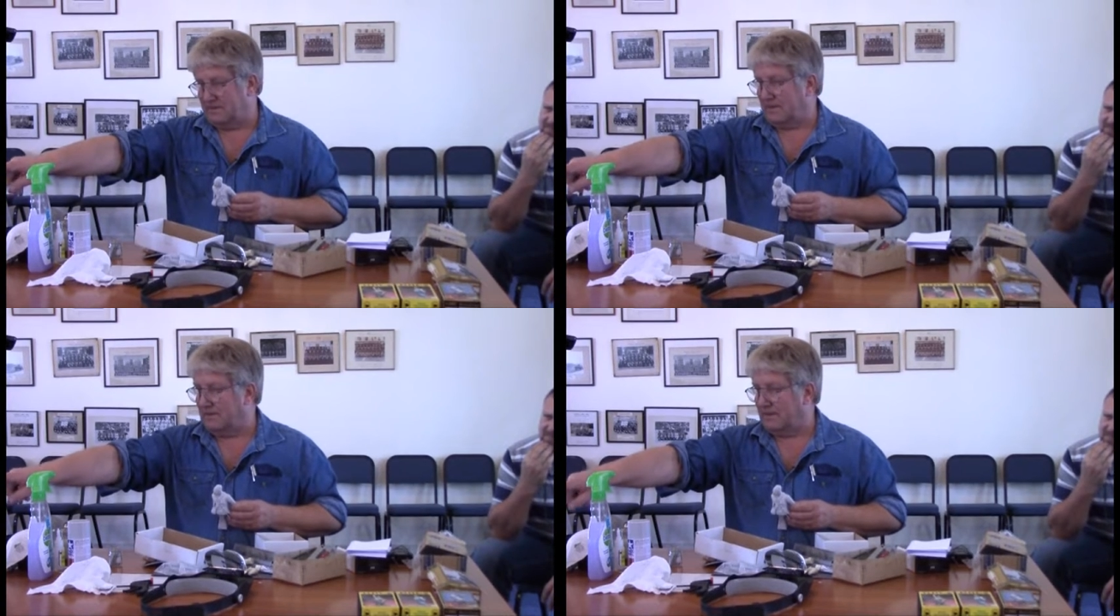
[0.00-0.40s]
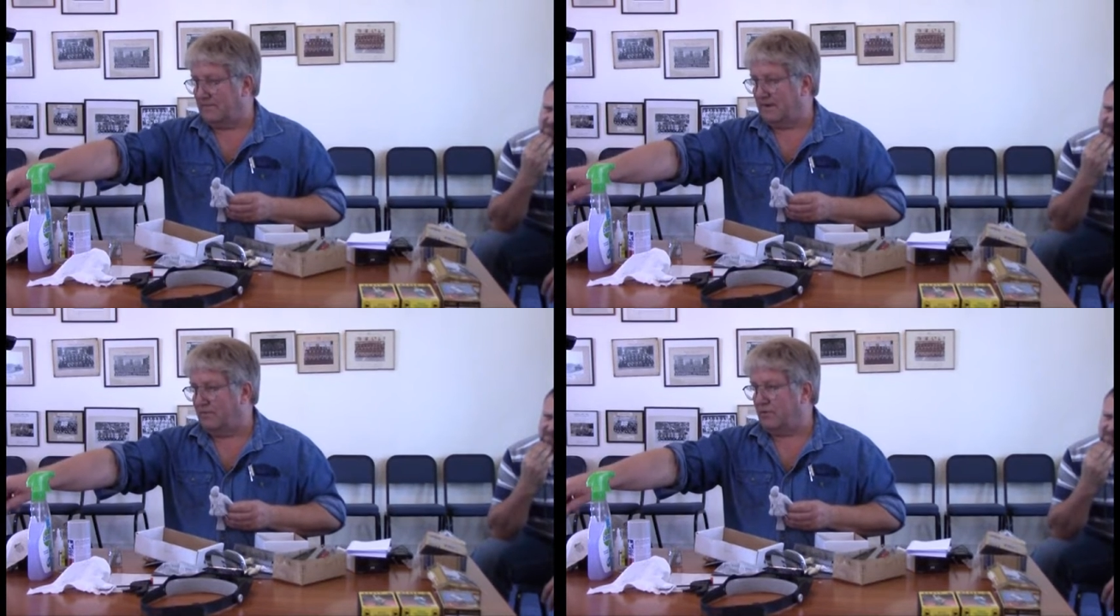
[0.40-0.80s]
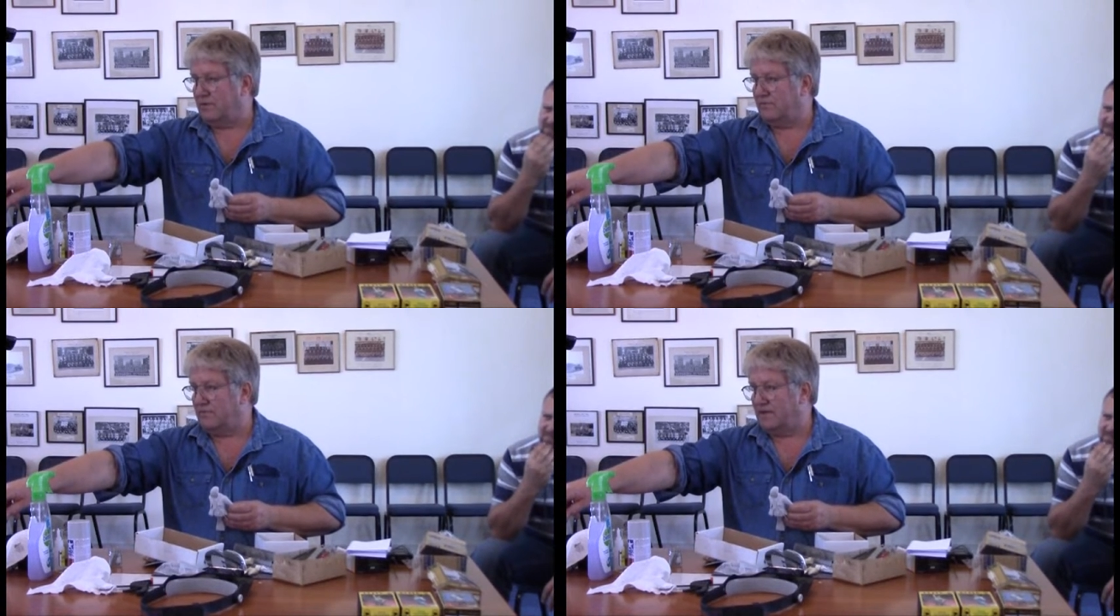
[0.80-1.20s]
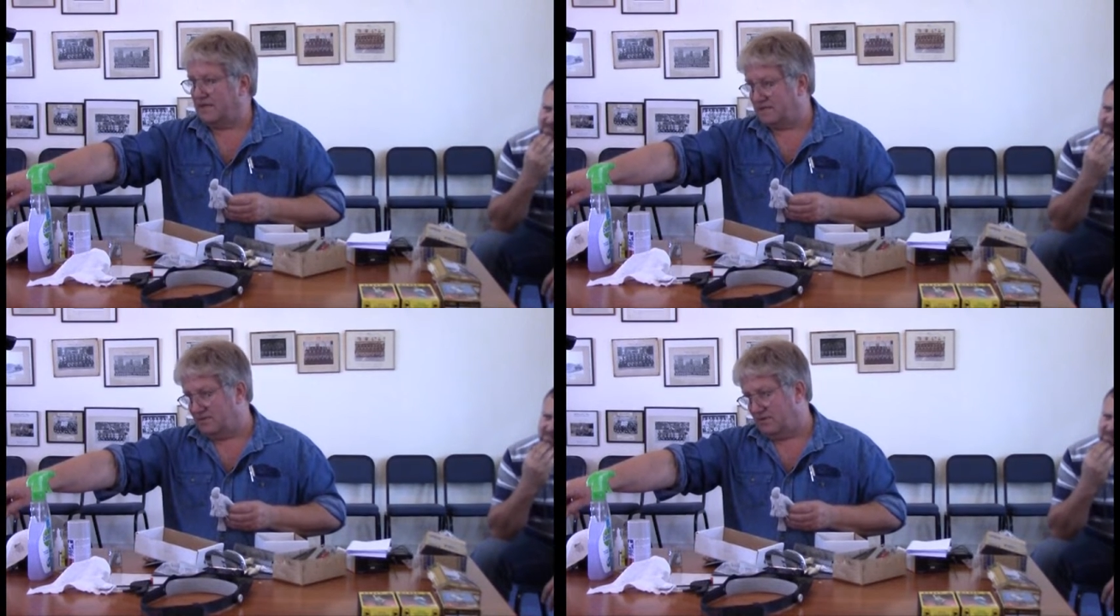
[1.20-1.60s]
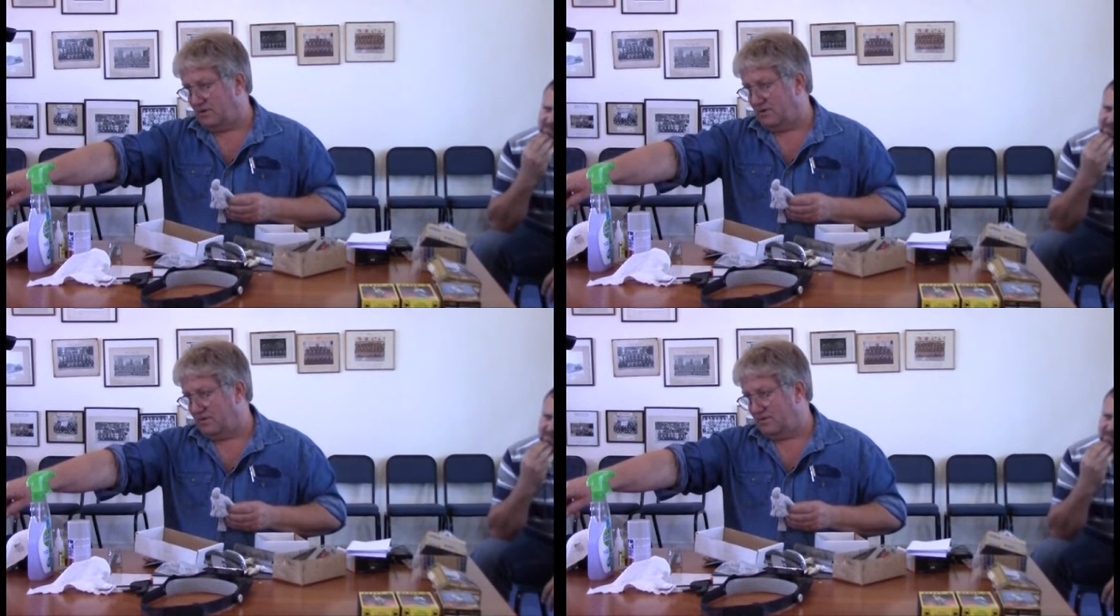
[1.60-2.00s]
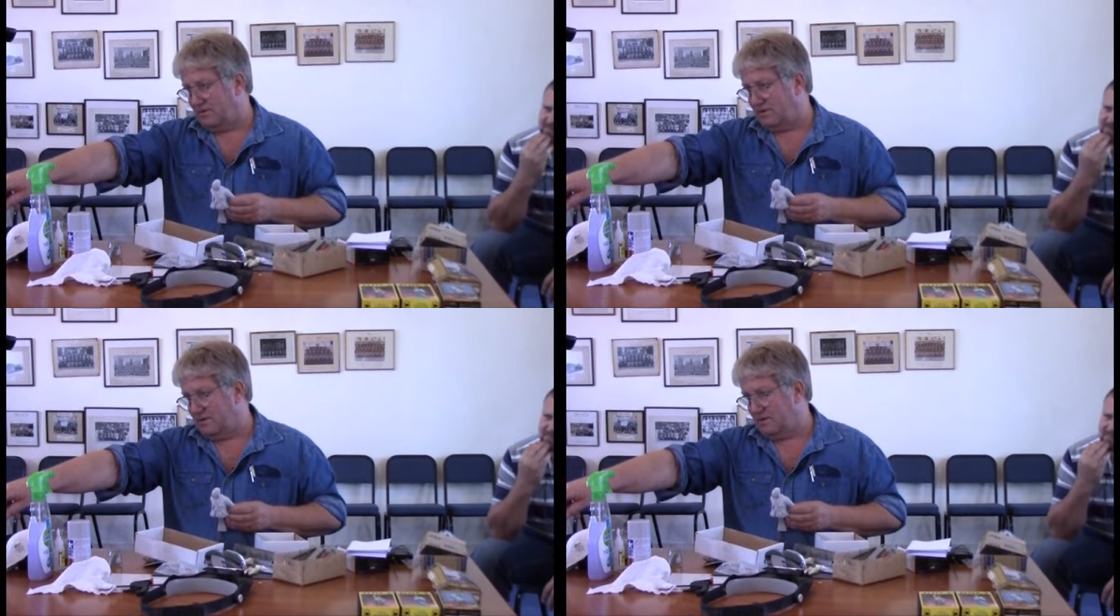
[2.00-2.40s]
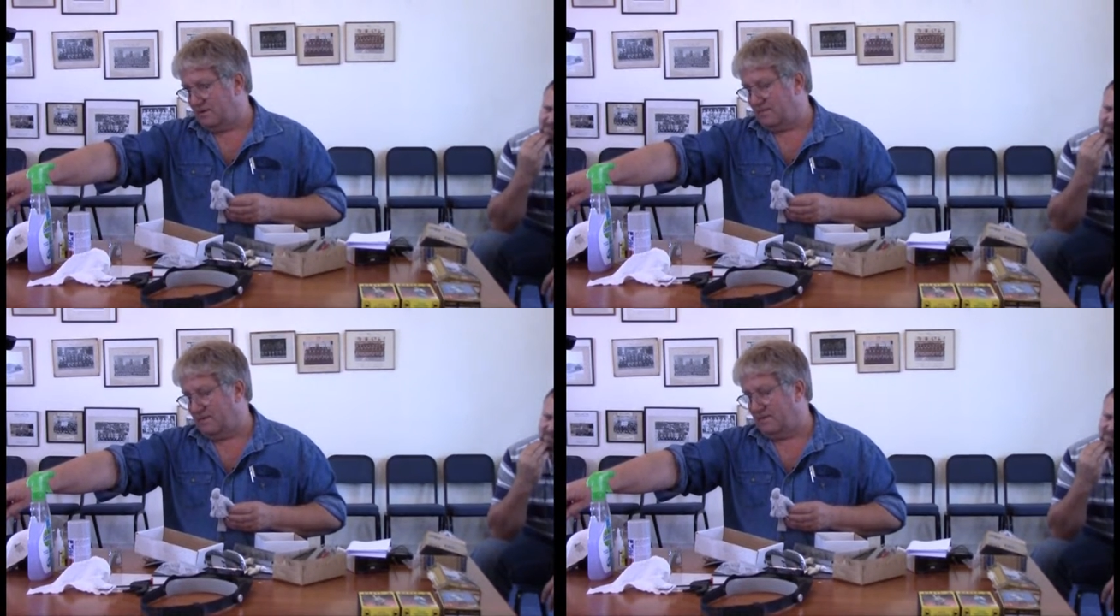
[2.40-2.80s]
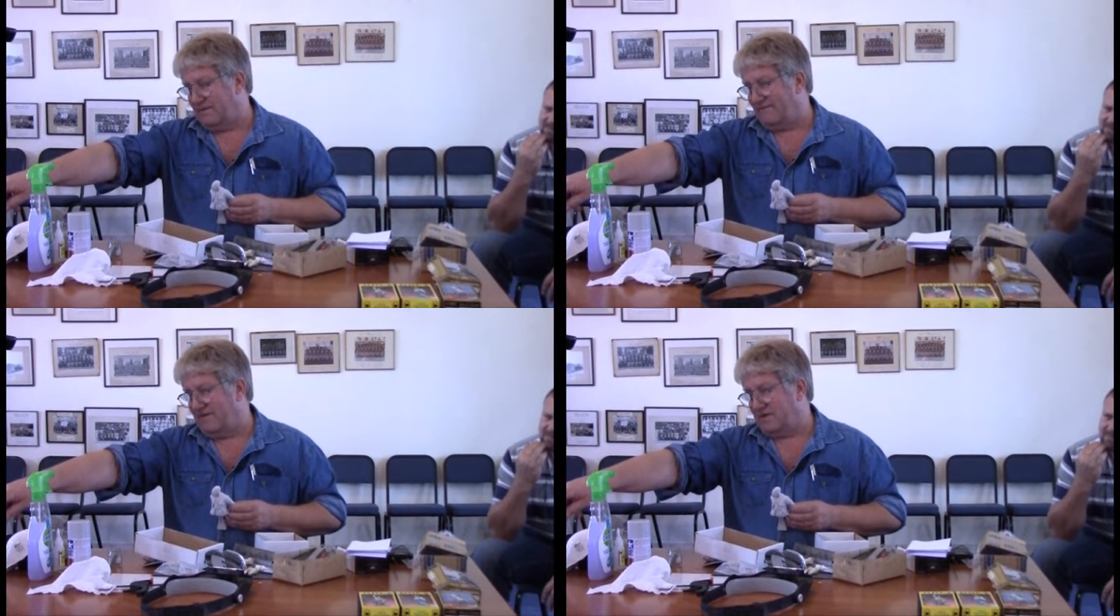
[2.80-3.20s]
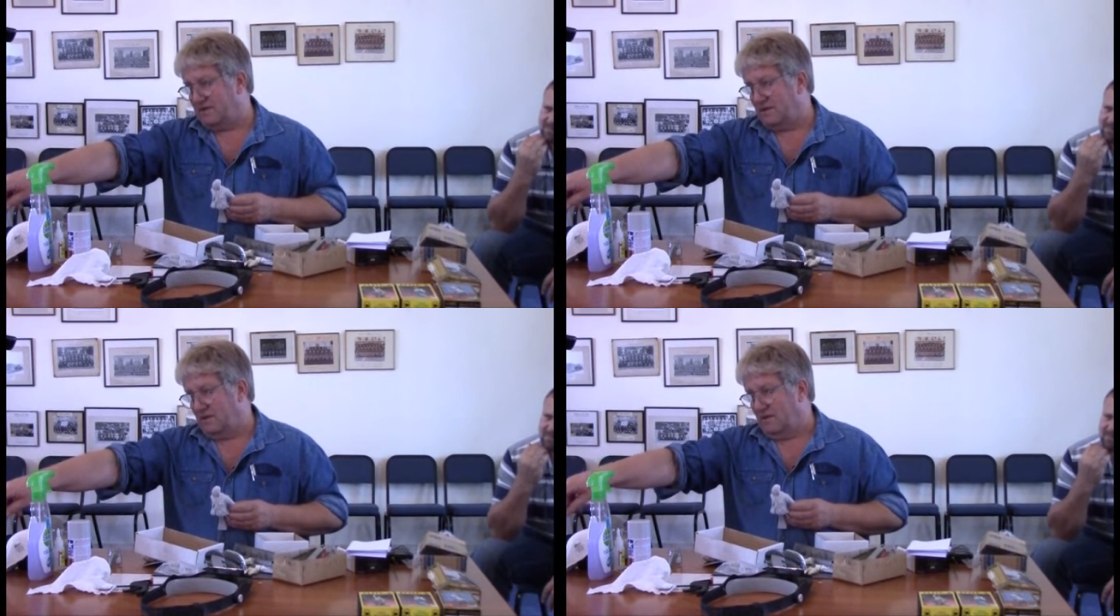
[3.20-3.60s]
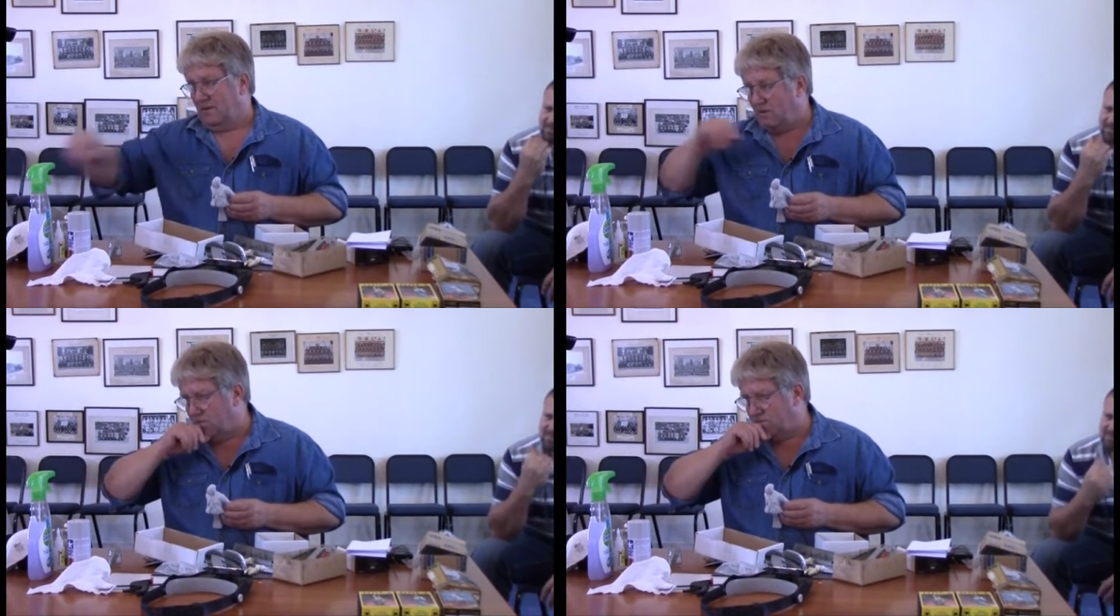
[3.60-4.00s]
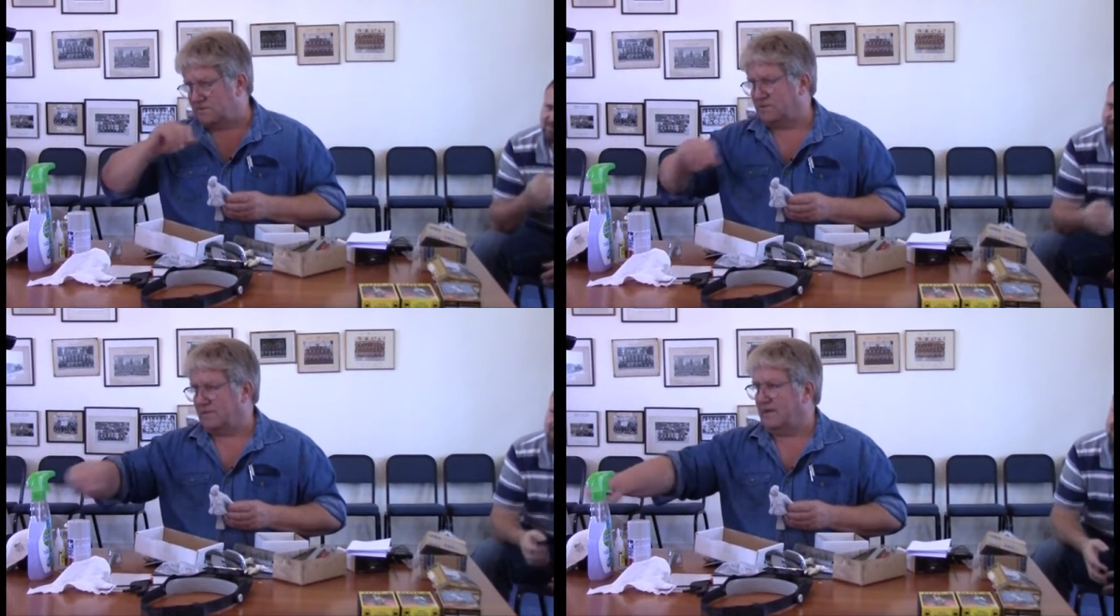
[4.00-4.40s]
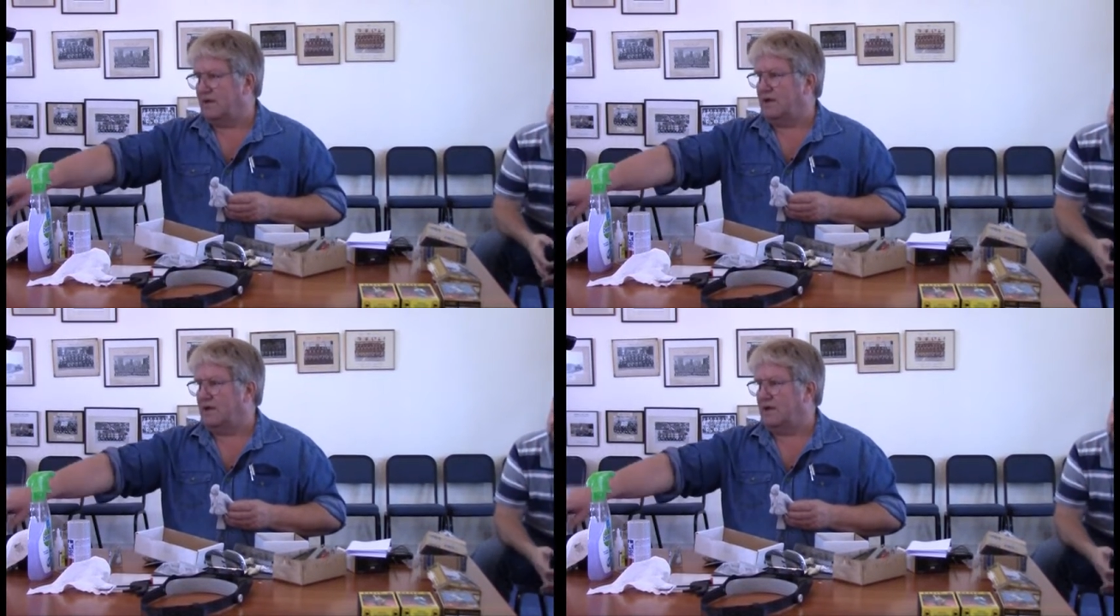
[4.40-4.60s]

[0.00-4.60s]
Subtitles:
that main body with the legs and the feet, excuse me,